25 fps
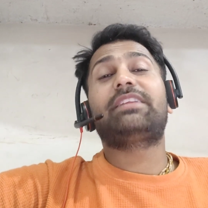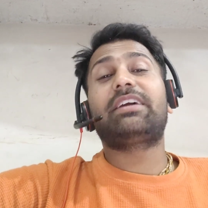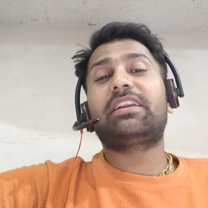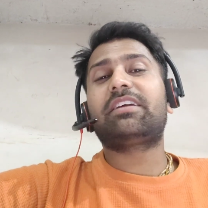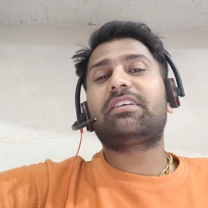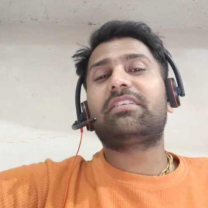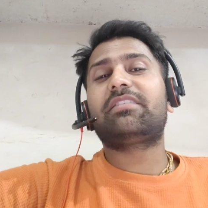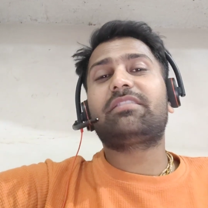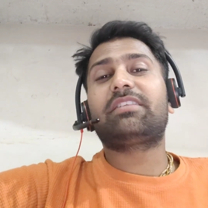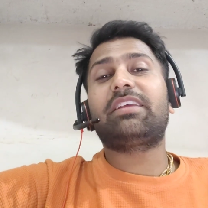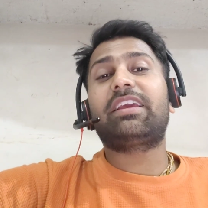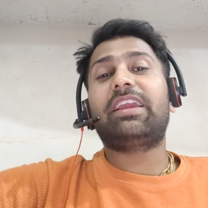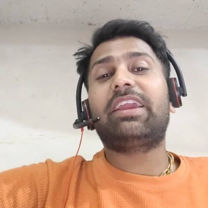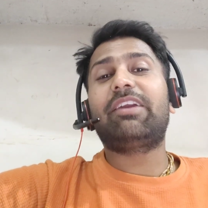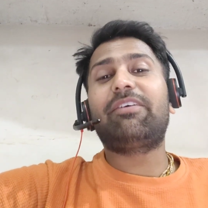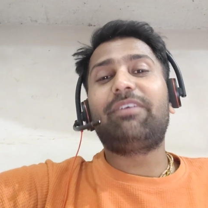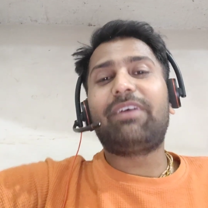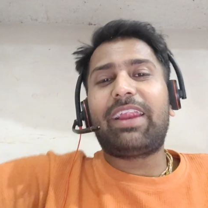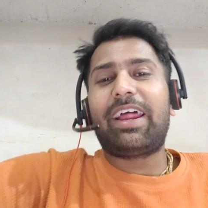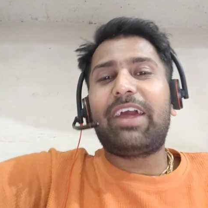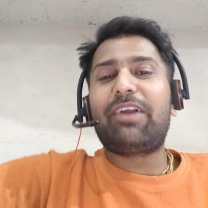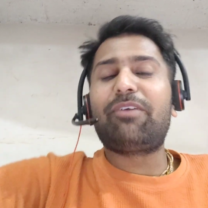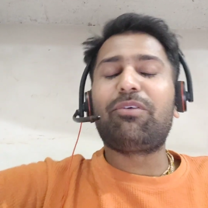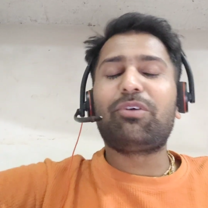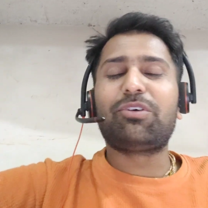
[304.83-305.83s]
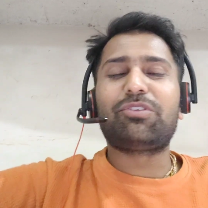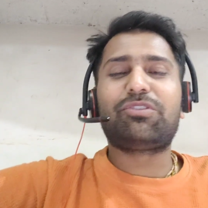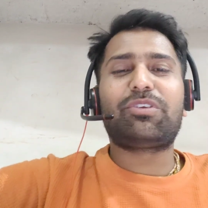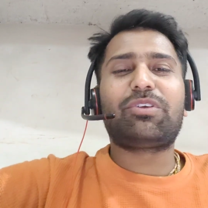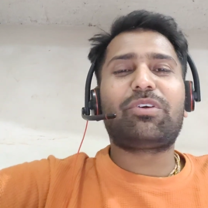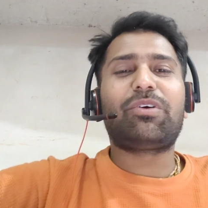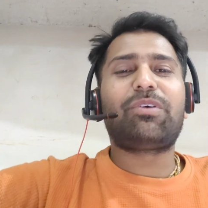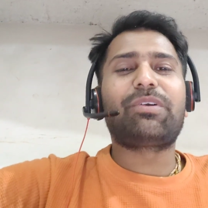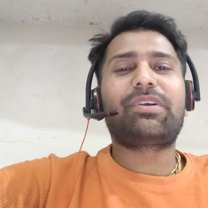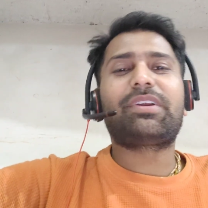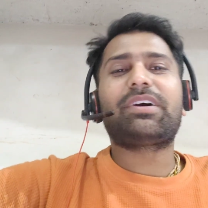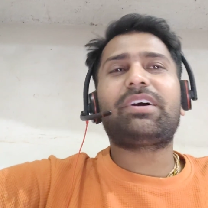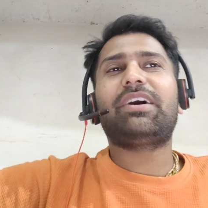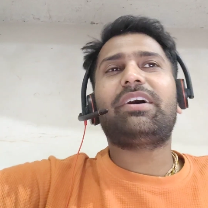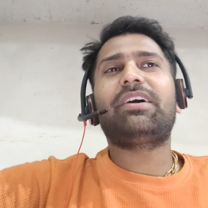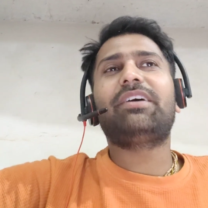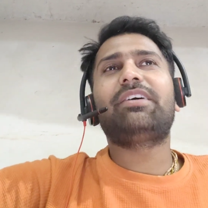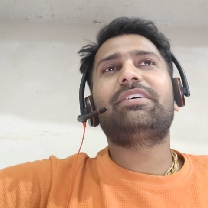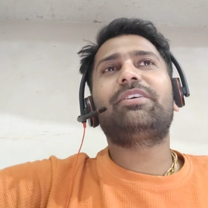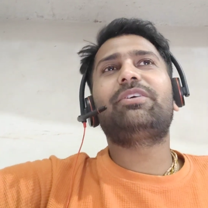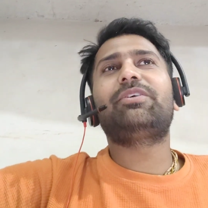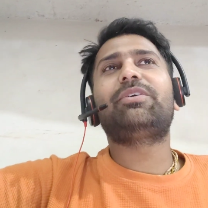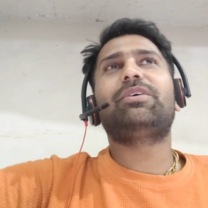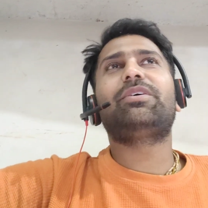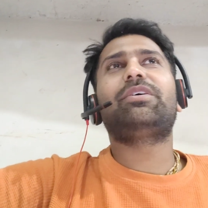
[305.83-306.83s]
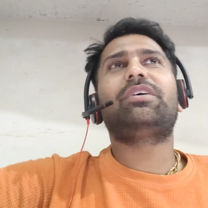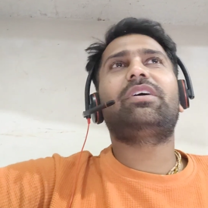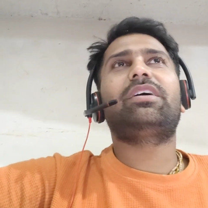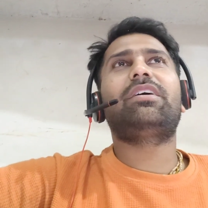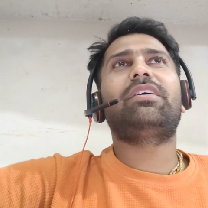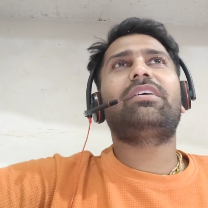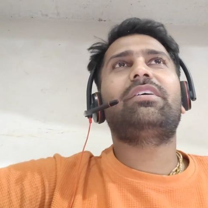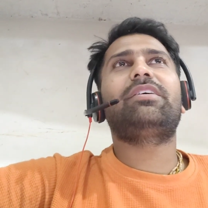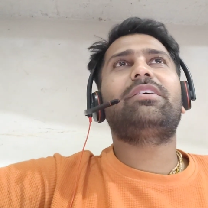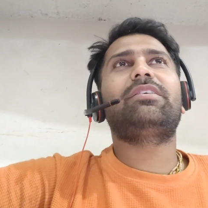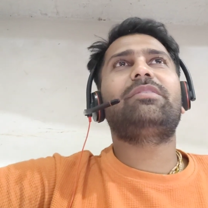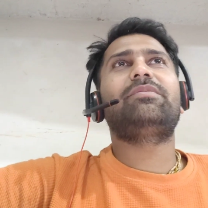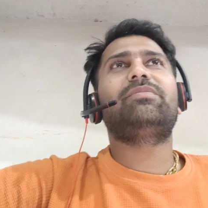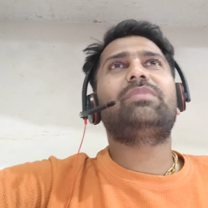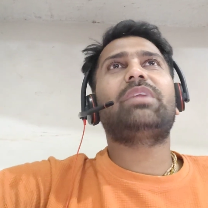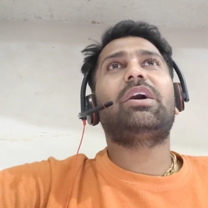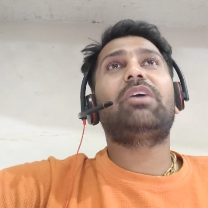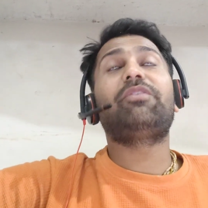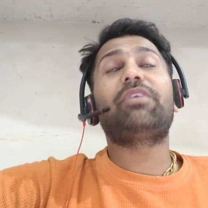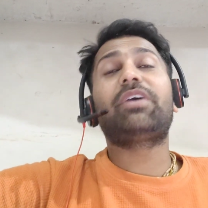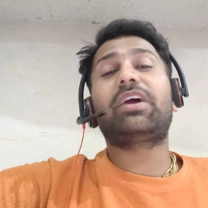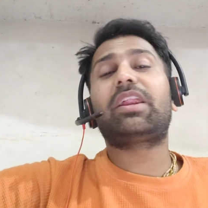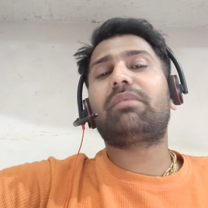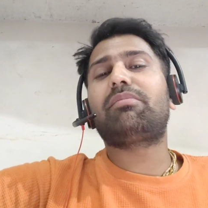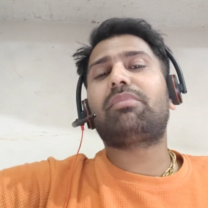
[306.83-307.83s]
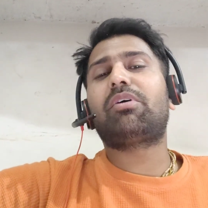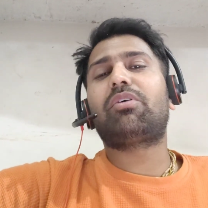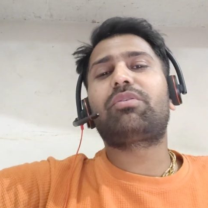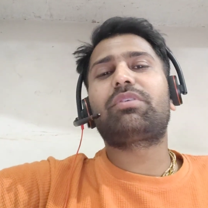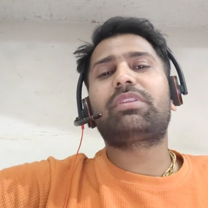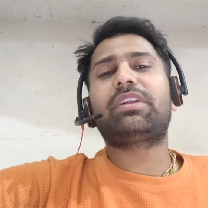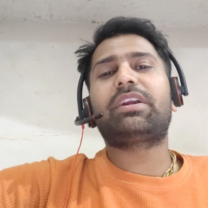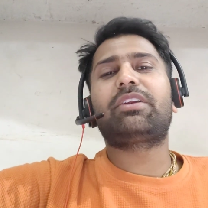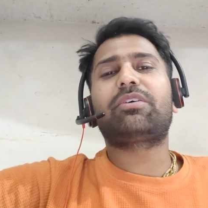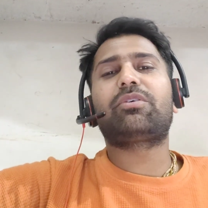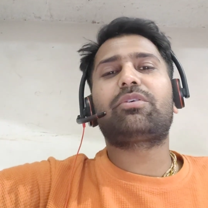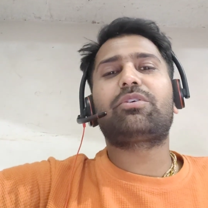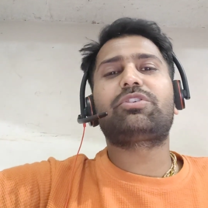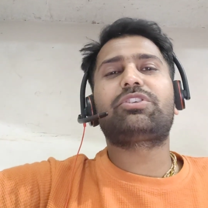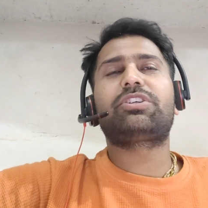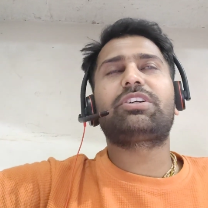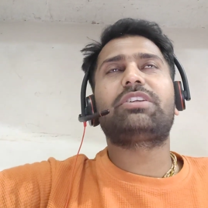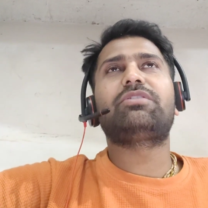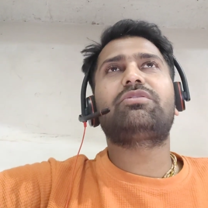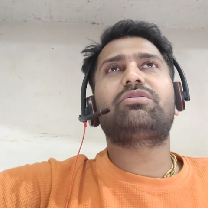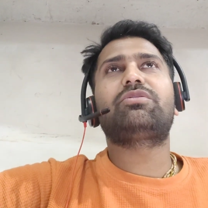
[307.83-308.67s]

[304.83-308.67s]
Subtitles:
there is, even I was not aware about that question.